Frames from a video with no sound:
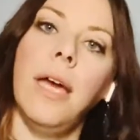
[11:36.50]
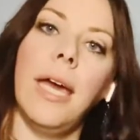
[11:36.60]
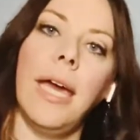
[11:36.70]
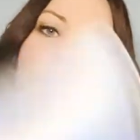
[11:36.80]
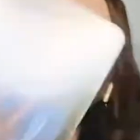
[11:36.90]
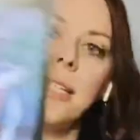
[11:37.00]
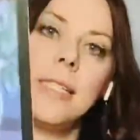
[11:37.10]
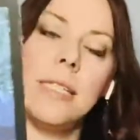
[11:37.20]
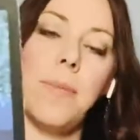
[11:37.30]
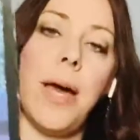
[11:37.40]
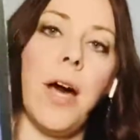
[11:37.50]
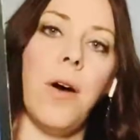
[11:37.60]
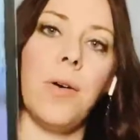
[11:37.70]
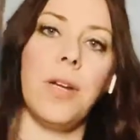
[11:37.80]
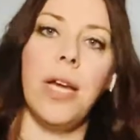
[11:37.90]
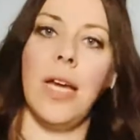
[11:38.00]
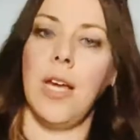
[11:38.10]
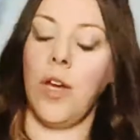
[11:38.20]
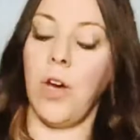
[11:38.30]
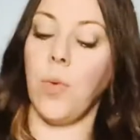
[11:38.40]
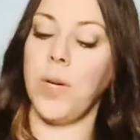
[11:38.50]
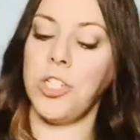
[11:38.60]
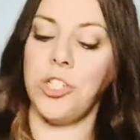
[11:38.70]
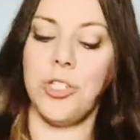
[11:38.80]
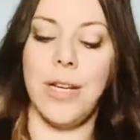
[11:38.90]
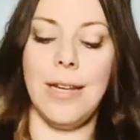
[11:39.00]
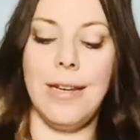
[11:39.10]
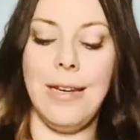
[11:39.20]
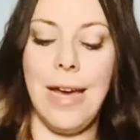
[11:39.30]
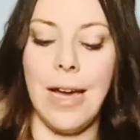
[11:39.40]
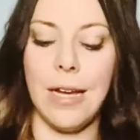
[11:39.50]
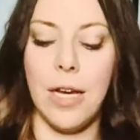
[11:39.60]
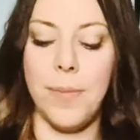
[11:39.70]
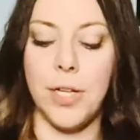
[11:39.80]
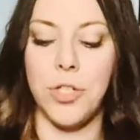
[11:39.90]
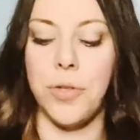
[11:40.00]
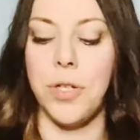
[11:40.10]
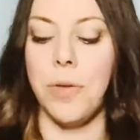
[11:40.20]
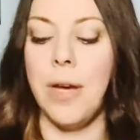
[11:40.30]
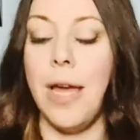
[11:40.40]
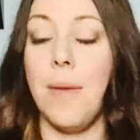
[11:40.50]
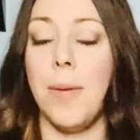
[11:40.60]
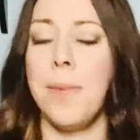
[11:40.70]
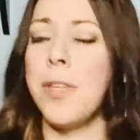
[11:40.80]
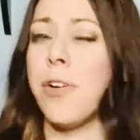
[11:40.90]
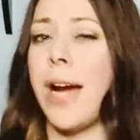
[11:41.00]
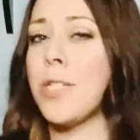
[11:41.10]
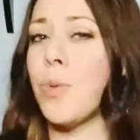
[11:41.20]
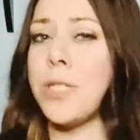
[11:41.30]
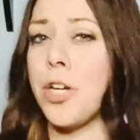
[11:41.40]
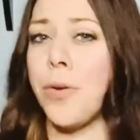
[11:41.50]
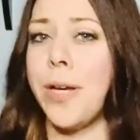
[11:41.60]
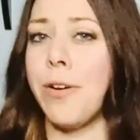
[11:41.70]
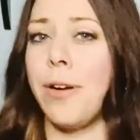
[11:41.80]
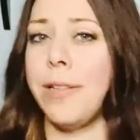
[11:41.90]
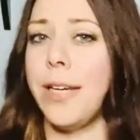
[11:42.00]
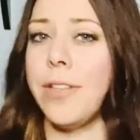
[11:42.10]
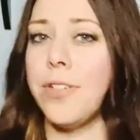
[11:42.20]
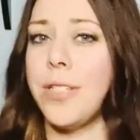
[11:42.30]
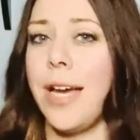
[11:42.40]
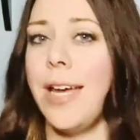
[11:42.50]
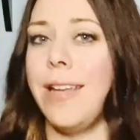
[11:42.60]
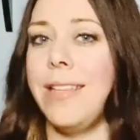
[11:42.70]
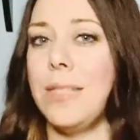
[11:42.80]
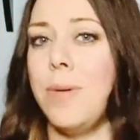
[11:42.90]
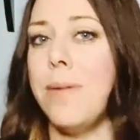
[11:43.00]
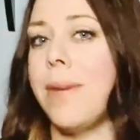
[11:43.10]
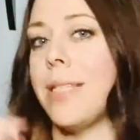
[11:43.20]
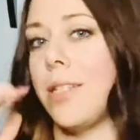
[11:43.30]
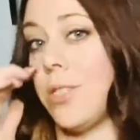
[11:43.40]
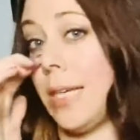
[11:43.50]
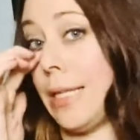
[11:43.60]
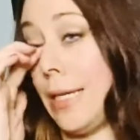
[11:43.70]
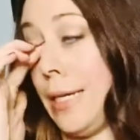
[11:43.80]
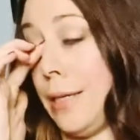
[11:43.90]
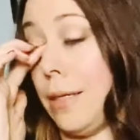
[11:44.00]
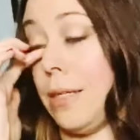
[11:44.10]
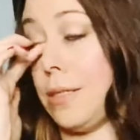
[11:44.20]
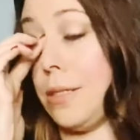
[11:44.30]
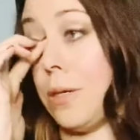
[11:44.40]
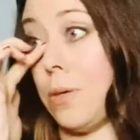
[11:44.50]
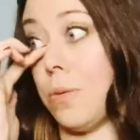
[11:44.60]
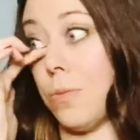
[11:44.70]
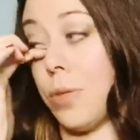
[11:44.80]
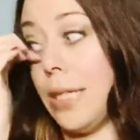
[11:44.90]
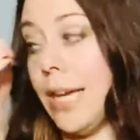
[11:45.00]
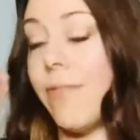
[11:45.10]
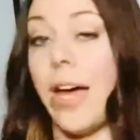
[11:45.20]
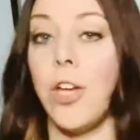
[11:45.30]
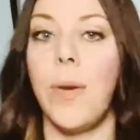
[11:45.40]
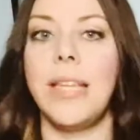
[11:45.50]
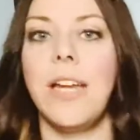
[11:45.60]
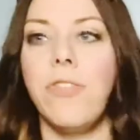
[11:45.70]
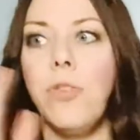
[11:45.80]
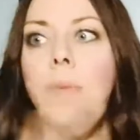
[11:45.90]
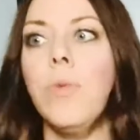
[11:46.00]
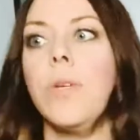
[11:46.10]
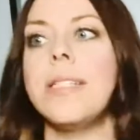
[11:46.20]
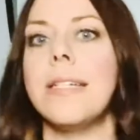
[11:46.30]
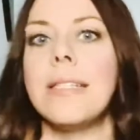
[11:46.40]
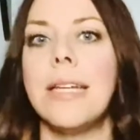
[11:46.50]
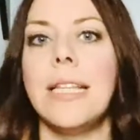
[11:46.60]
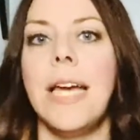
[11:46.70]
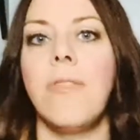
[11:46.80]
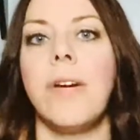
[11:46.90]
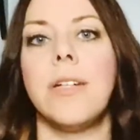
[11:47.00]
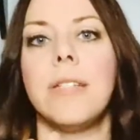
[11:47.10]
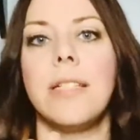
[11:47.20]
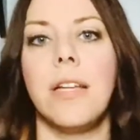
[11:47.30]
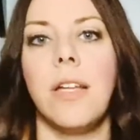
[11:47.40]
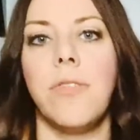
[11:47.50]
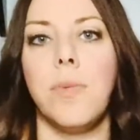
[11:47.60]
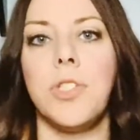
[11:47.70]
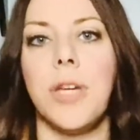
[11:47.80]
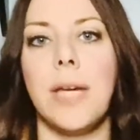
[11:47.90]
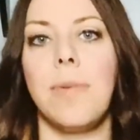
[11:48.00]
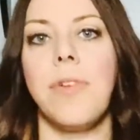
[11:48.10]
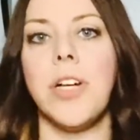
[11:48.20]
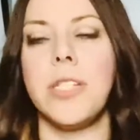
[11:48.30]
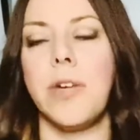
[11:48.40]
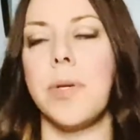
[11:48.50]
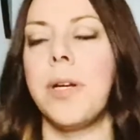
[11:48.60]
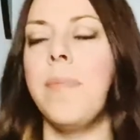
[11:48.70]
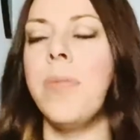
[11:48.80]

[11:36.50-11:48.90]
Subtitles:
And this is about a wish not coming true. Maybe the grass wasn't greener on the other side. That's been a message lately. So really evaluate that. If you've been resisting that, fire signs, I love you, but you can be very stubborn.